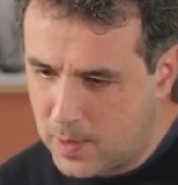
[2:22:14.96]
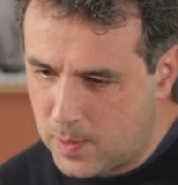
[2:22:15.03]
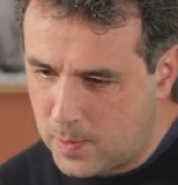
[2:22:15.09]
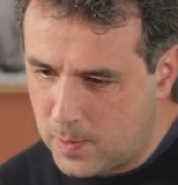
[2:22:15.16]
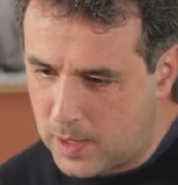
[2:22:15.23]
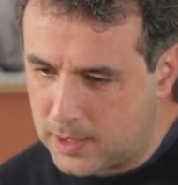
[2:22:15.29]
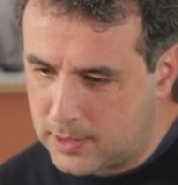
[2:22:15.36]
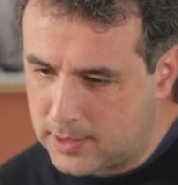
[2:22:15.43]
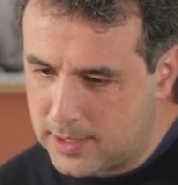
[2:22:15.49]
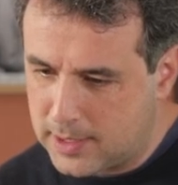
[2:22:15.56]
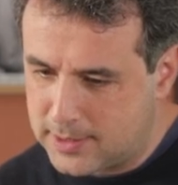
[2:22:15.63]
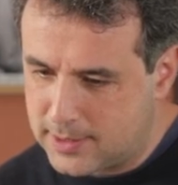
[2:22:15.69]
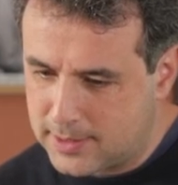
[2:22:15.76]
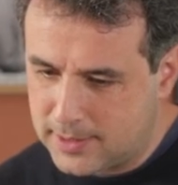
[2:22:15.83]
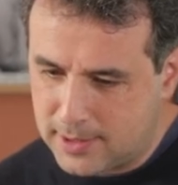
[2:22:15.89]
well,
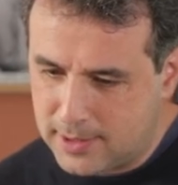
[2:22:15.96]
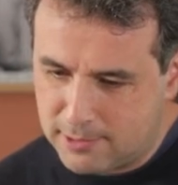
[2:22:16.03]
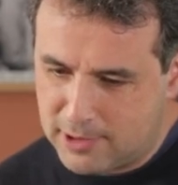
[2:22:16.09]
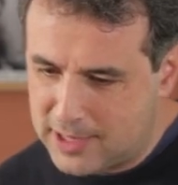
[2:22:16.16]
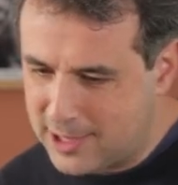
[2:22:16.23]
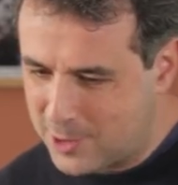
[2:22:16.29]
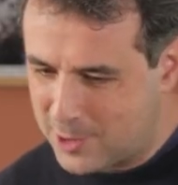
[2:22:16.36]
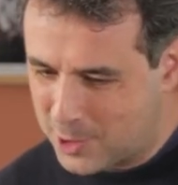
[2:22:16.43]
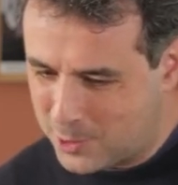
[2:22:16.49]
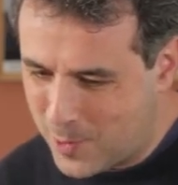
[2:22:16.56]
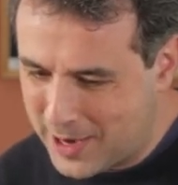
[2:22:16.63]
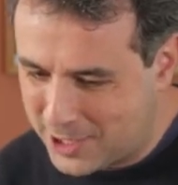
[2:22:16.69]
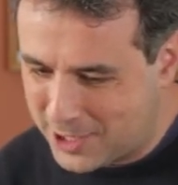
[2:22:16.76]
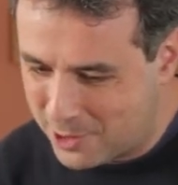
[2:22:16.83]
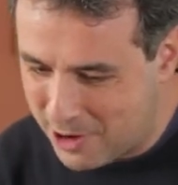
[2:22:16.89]
it's written not
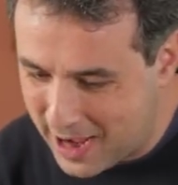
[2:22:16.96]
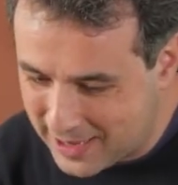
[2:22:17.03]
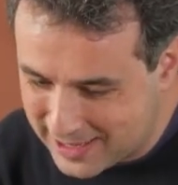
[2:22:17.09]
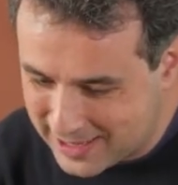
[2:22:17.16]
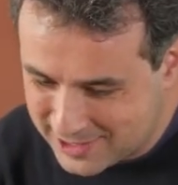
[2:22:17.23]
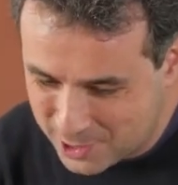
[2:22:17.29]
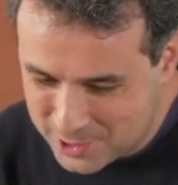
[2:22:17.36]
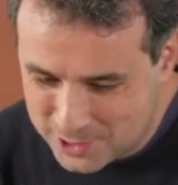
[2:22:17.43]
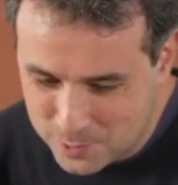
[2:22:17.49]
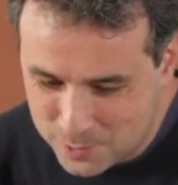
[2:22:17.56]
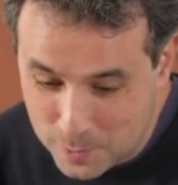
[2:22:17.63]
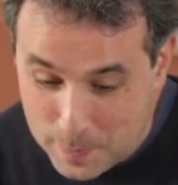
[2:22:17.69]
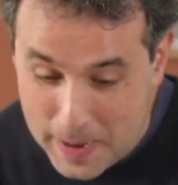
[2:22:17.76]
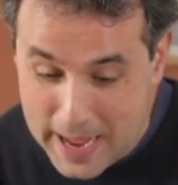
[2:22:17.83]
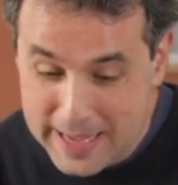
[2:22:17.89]
quite correctly. So it's
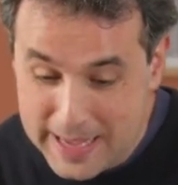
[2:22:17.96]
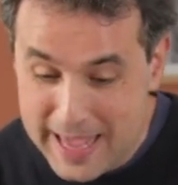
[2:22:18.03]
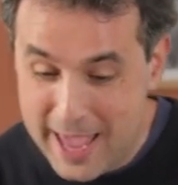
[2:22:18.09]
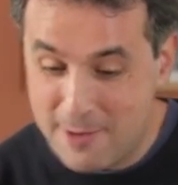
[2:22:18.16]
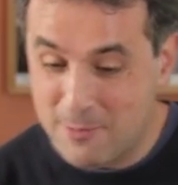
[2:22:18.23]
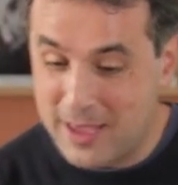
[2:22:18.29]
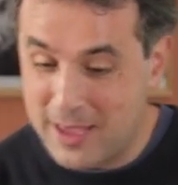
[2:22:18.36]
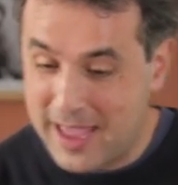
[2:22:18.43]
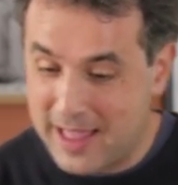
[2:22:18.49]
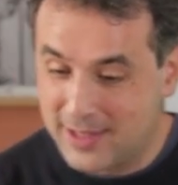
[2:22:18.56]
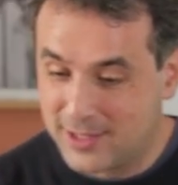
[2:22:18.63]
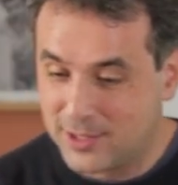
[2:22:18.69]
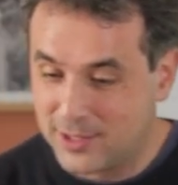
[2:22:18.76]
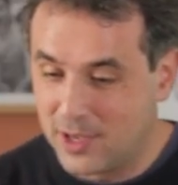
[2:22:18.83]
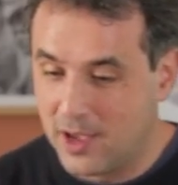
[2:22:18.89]
my game
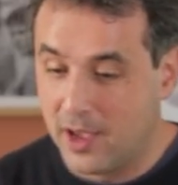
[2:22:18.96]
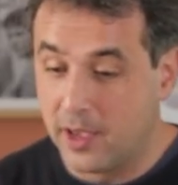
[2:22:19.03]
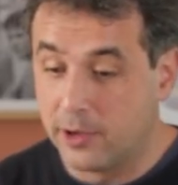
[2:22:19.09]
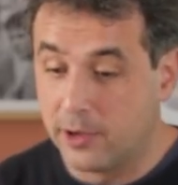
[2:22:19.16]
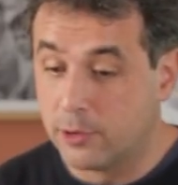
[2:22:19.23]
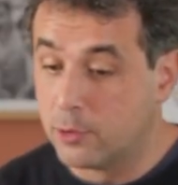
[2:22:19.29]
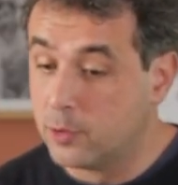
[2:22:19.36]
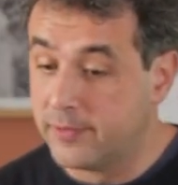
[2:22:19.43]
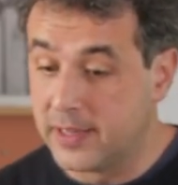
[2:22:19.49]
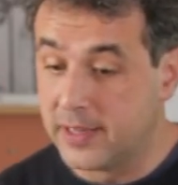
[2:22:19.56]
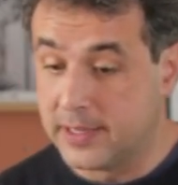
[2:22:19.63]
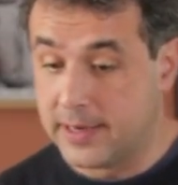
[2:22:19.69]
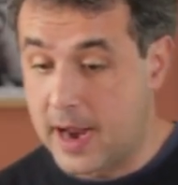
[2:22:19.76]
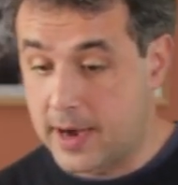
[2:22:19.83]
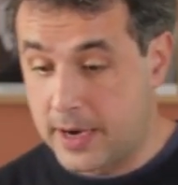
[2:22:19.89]
against Jeroen van
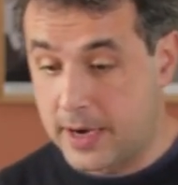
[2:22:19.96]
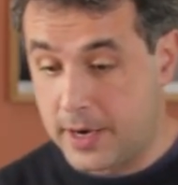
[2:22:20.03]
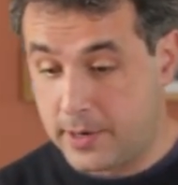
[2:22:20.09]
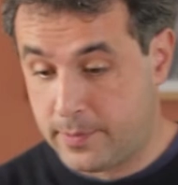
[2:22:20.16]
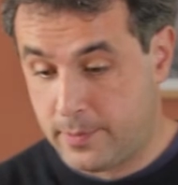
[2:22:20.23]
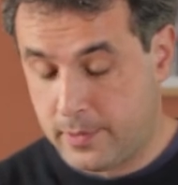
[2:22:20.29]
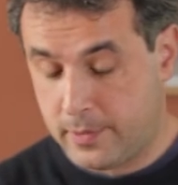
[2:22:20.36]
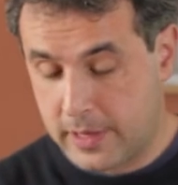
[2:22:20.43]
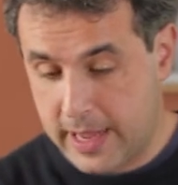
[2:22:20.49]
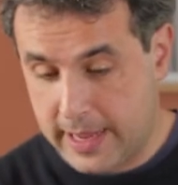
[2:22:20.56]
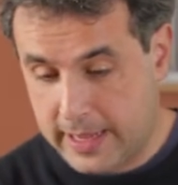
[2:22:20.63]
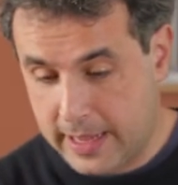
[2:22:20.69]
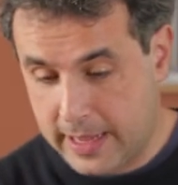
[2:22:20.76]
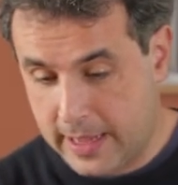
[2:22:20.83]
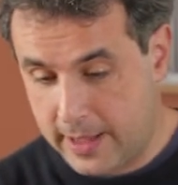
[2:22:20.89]
den Akker,
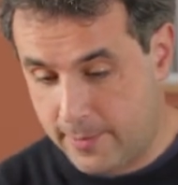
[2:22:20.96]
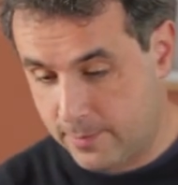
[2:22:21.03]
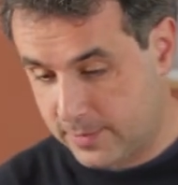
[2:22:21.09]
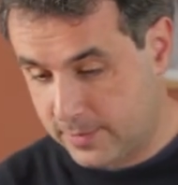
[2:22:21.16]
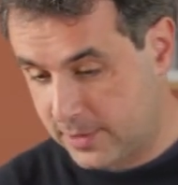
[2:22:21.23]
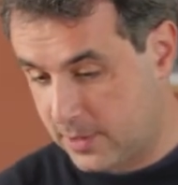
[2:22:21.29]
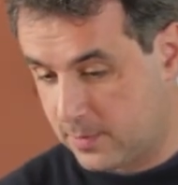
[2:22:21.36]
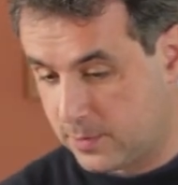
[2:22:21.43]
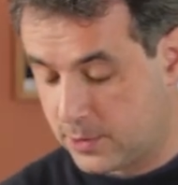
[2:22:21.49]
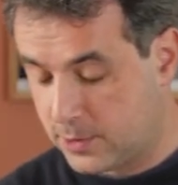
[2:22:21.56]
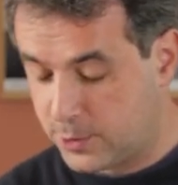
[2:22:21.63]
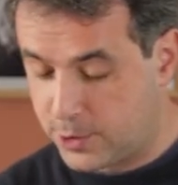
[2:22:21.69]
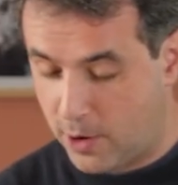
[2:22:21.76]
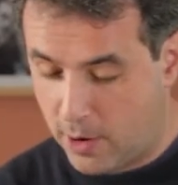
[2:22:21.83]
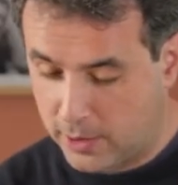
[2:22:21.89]
like
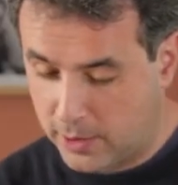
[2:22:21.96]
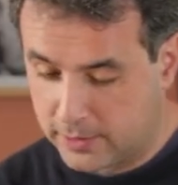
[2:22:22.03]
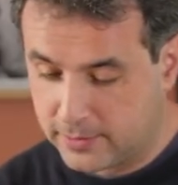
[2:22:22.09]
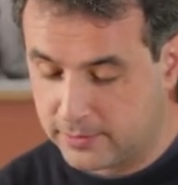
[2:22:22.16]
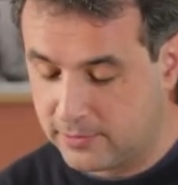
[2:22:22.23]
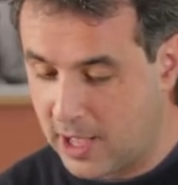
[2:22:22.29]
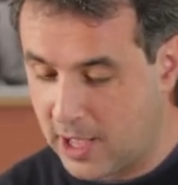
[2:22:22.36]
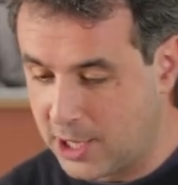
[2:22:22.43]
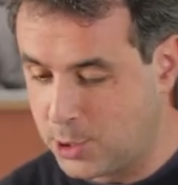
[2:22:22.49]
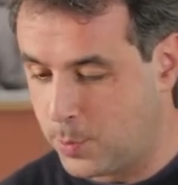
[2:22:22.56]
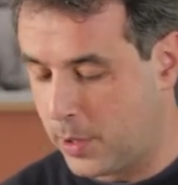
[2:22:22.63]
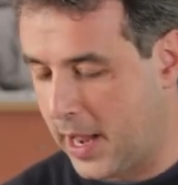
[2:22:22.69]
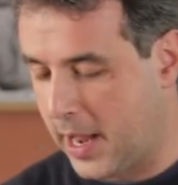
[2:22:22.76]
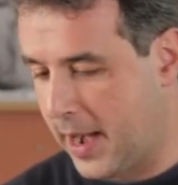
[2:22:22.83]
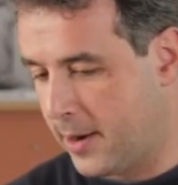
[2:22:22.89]
strong Dutch
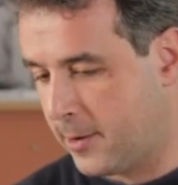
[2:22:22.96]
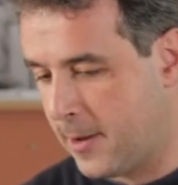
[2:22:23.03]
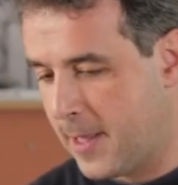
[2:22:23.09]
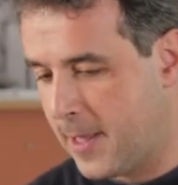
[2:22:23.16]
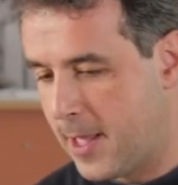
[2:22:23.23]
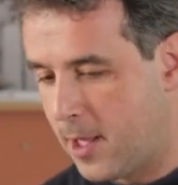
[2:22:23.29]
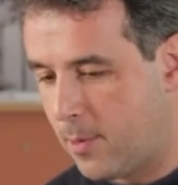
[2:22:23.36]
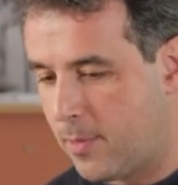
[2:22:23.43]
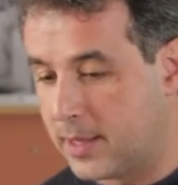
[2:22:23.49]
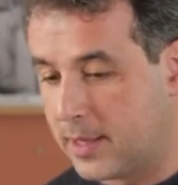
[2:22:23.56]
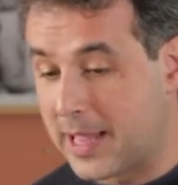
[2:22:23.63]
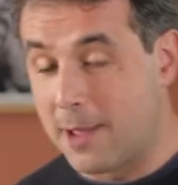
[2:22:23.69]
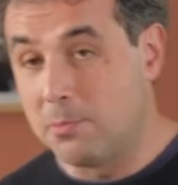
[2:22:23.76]
player, but I